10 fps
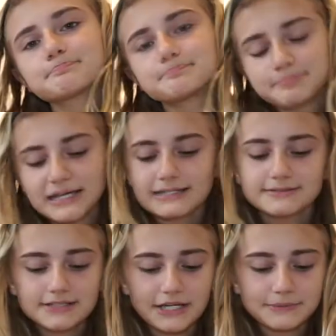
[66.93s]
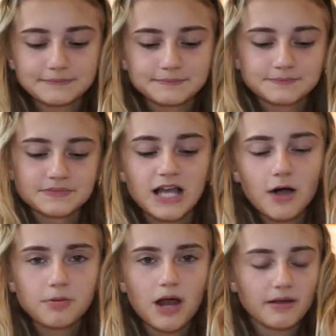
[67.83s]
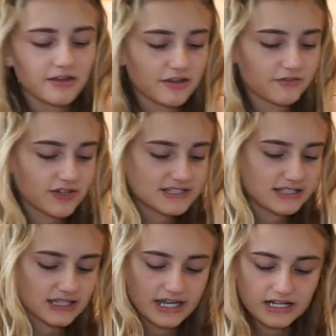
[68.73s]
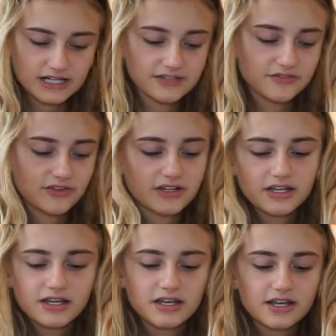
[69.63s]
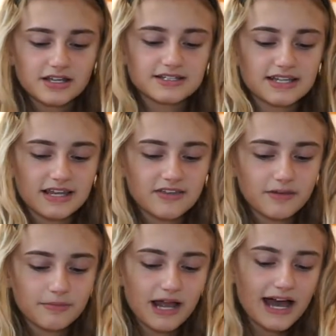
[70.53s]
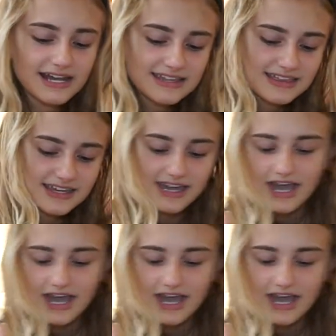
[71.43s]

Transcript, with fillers: But, you know, I'll probably like fix it later if is anything. But I think